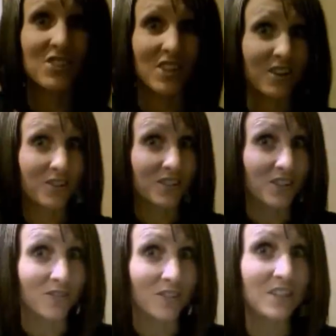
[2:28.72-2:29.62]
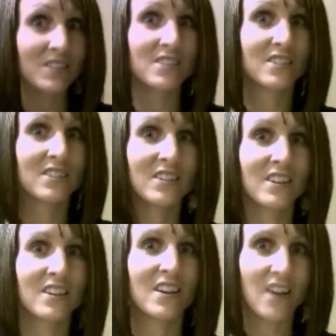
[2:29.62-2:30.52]
Could you hear the difference?
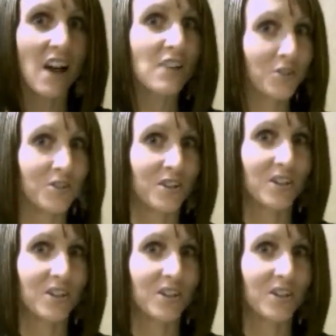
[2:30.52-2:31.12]
I sure